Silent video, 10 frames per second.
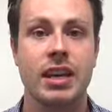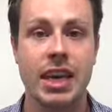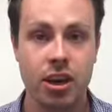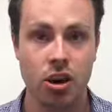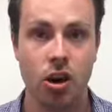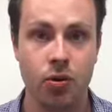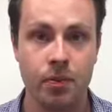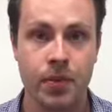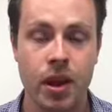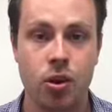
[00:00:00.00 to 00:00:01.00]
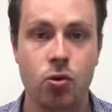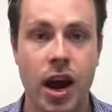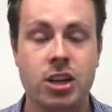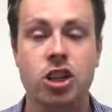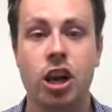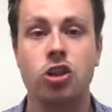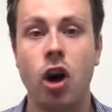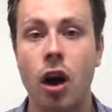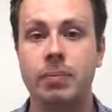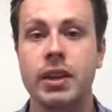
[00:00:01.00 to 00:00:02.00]
Kiko, who actually
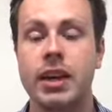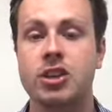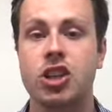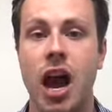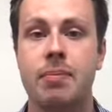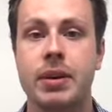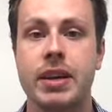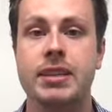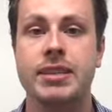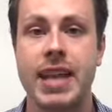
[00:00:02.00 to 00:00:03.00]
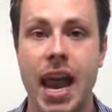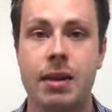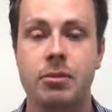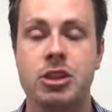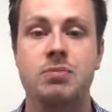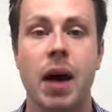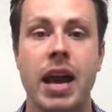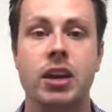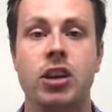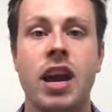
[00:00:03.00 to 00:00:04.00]
adopted a Japanese name despite